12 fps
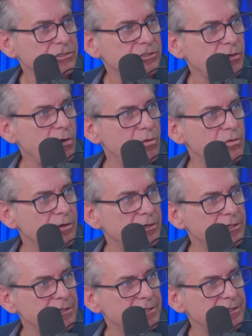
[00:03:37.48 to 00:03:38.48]
So
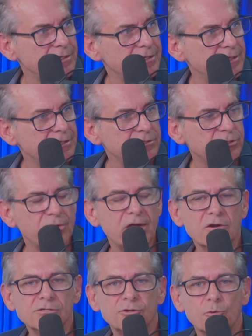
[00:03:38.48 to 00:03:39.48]

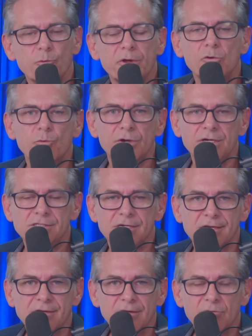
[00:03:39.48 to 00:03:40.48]
here's the real
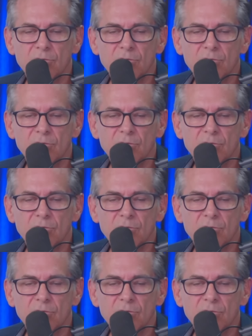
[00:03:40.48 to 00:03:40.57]
reason.